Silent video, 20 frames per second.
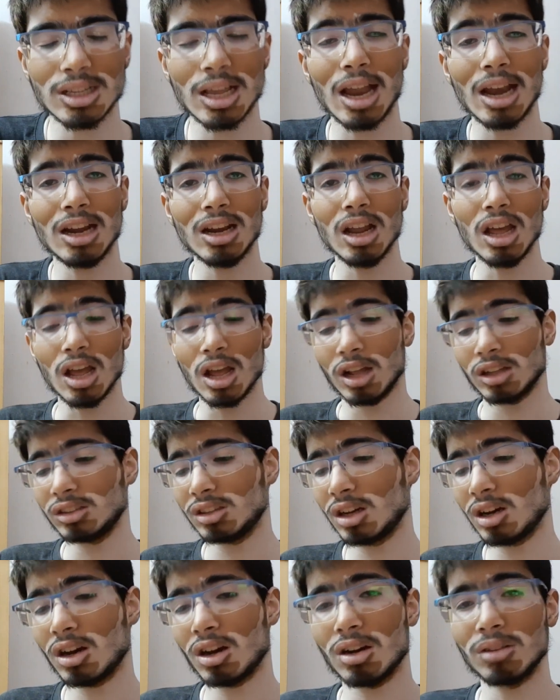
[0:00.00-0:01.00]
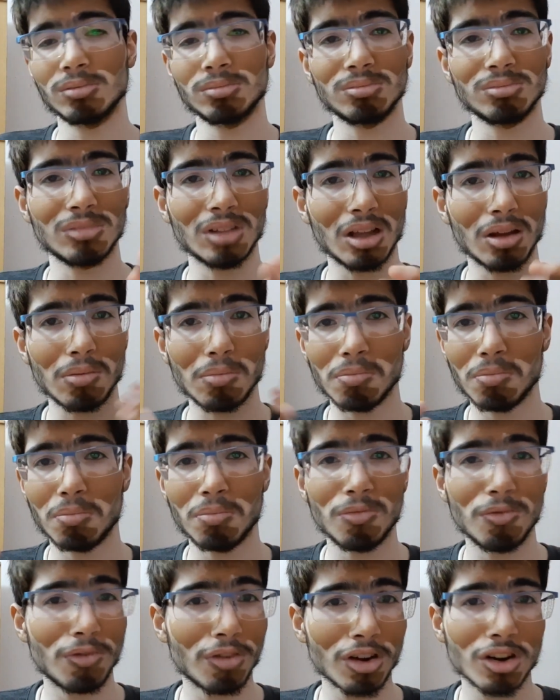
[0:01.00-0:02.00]
And the
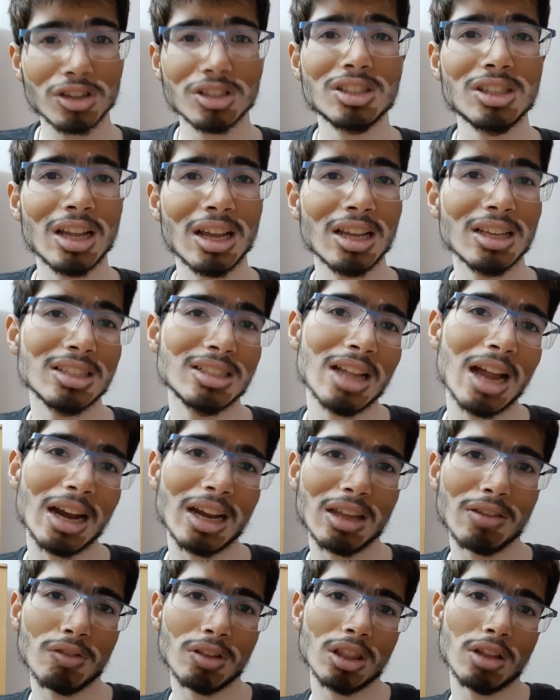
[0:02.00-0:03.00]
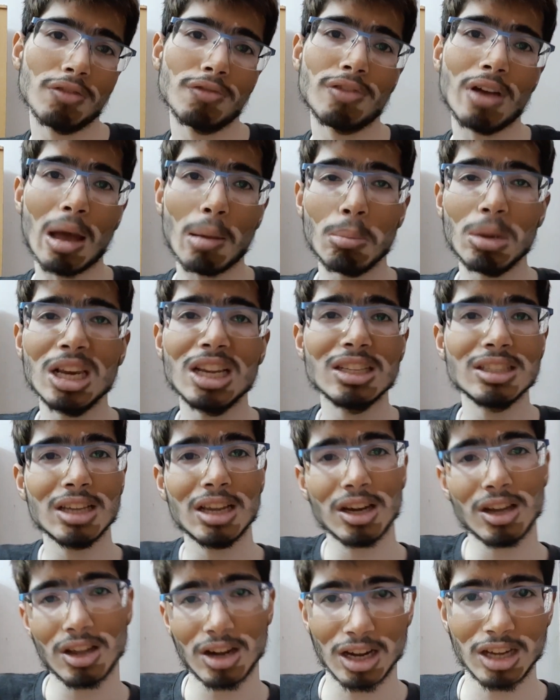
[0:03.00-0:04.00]
worst thing is that even the families
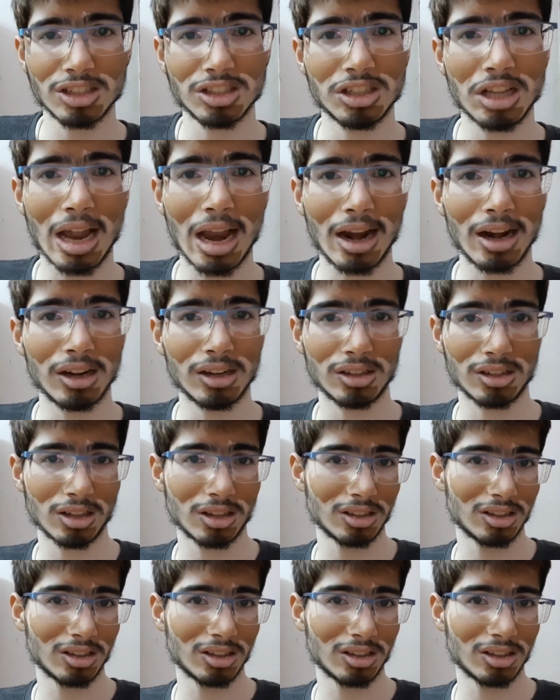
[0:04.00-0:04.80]
encourage that